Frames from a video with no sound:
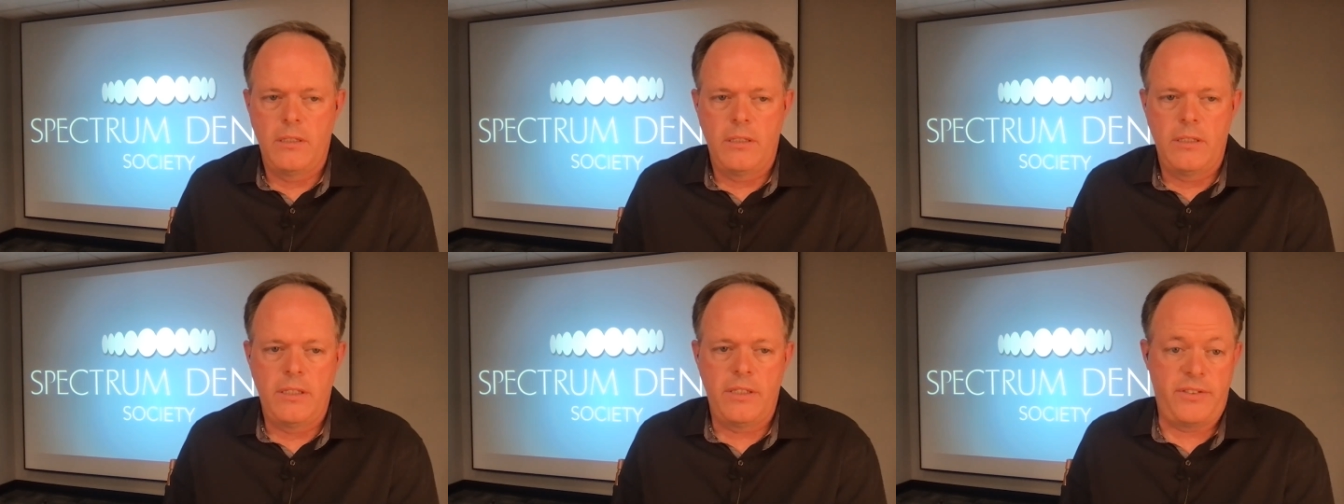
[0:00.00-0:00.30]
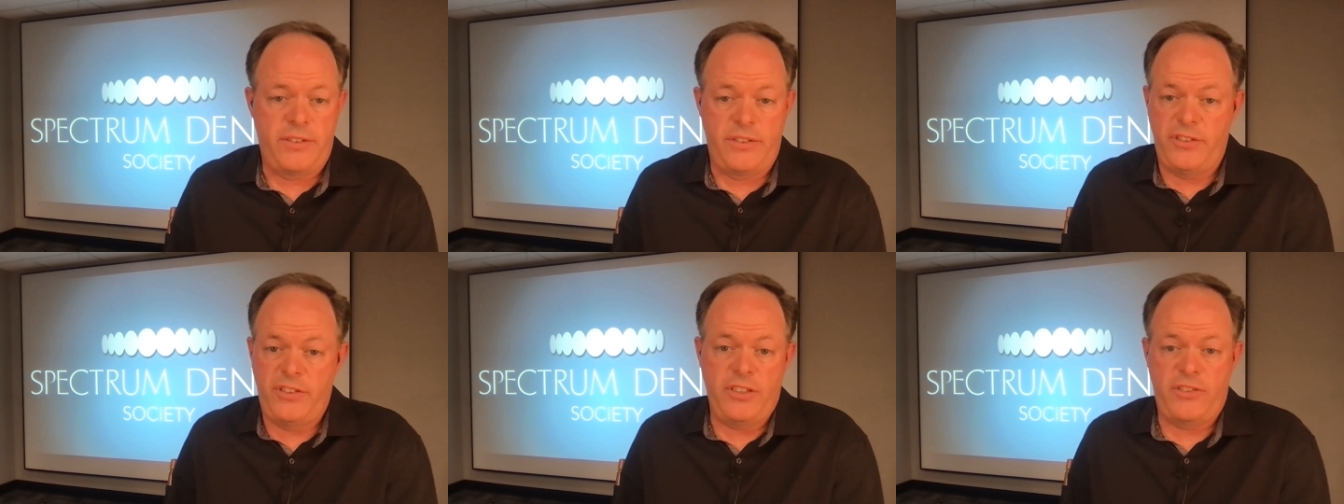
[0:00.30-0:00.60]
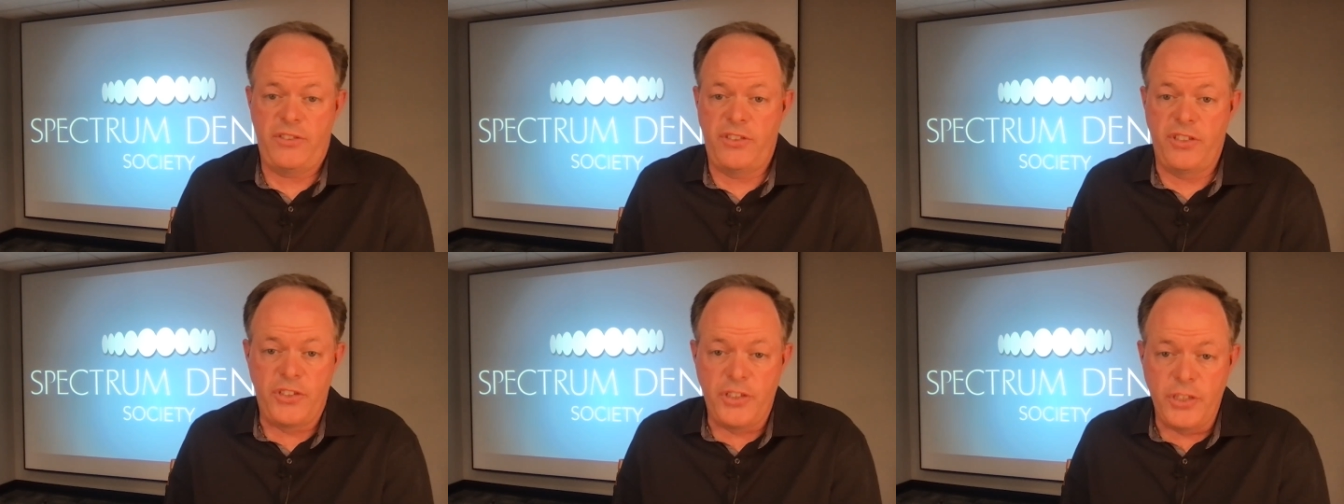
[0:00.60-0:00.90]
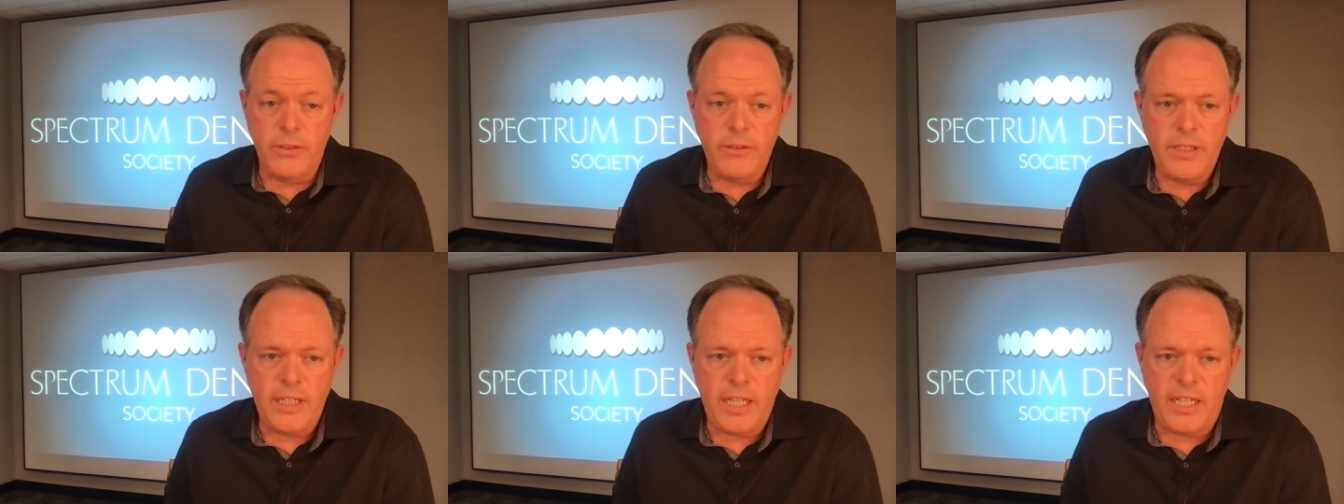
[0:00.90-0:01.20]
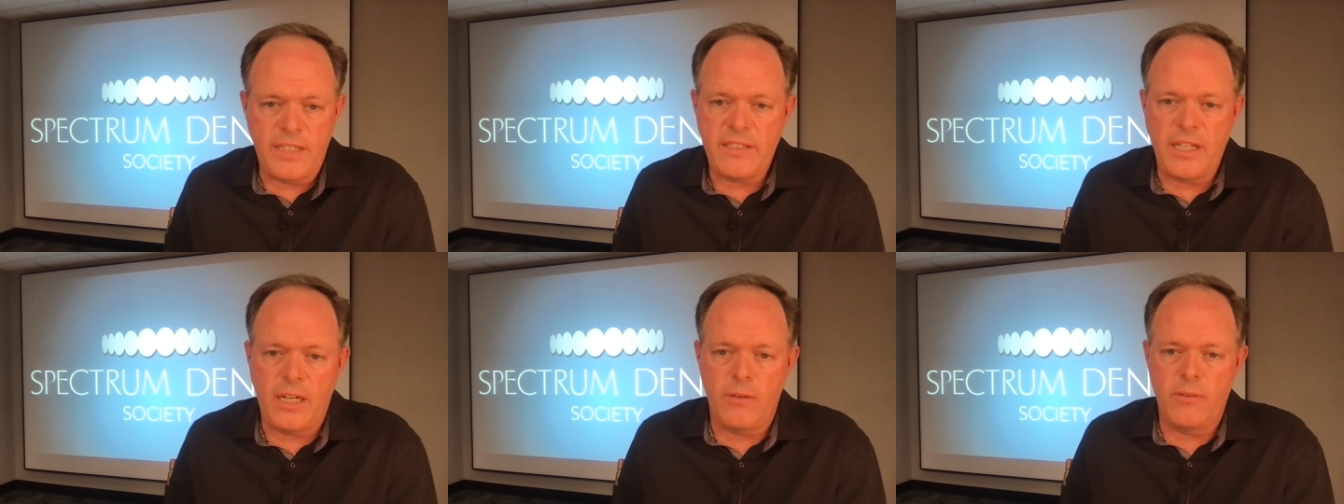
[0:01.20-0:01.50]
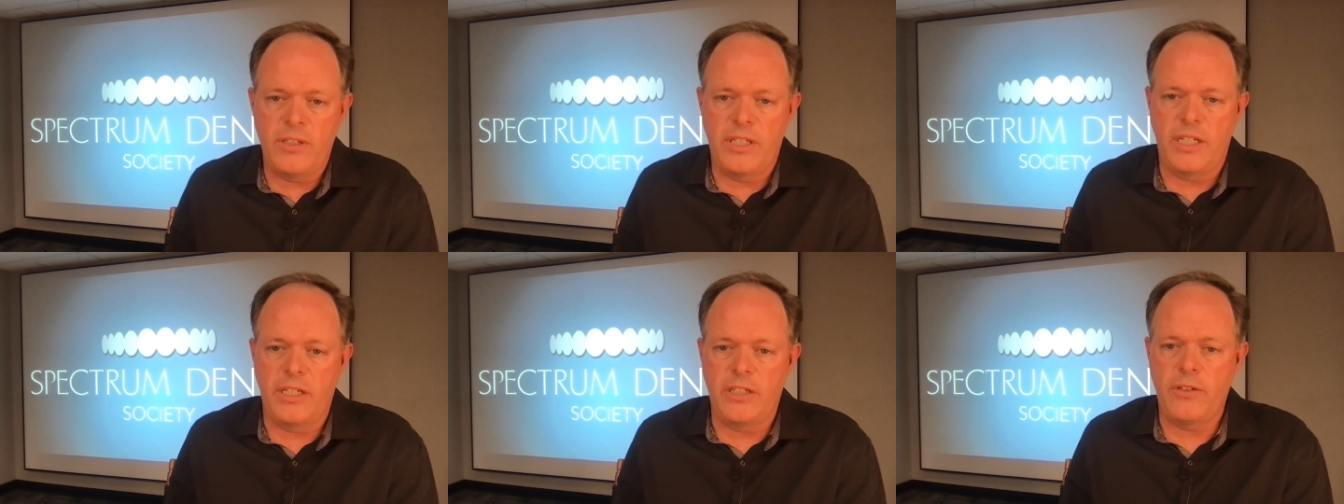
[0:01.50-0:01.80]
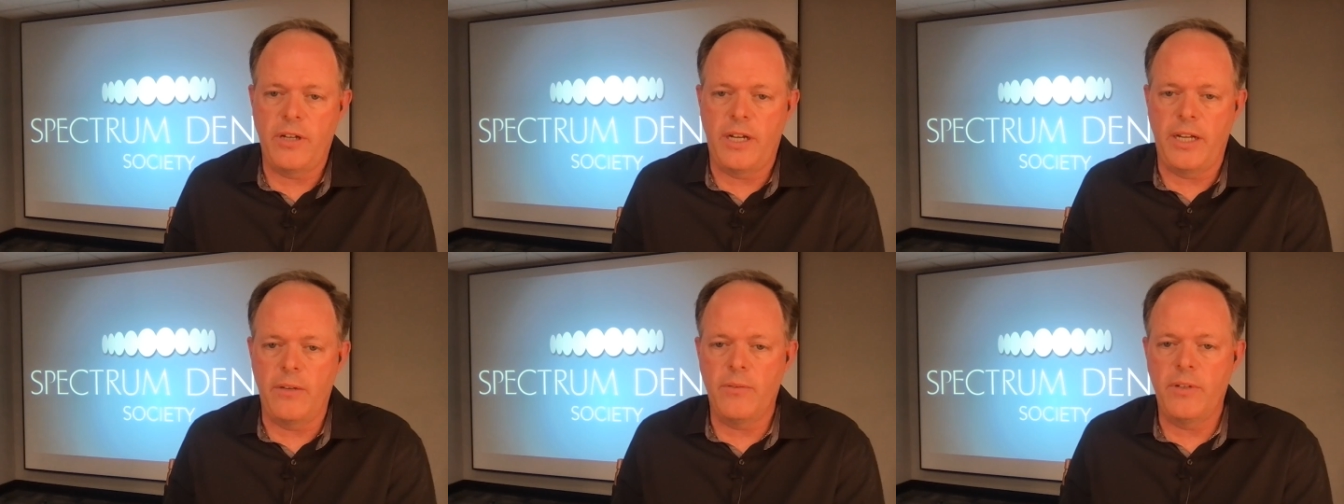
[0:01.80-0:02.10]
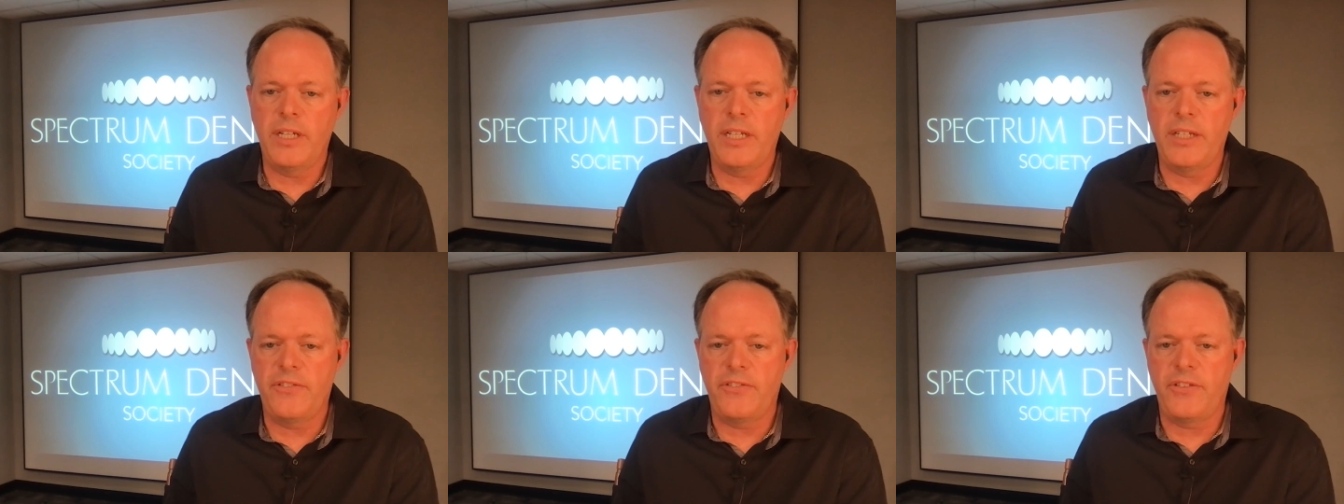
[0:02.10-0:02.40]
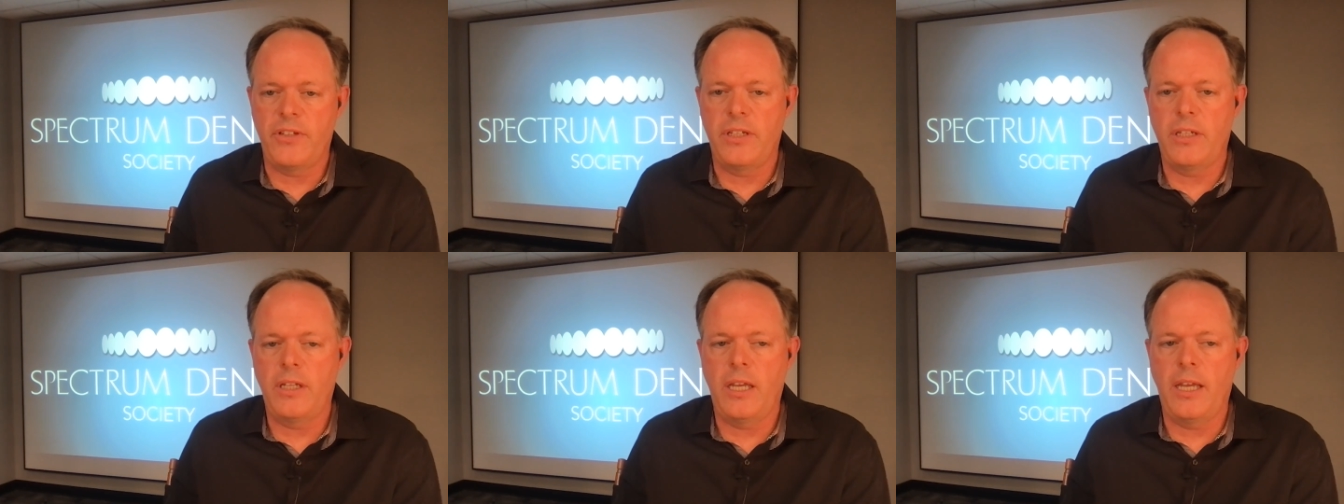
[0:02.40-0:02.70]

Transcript: Is it just to do it? That's not really a great reason.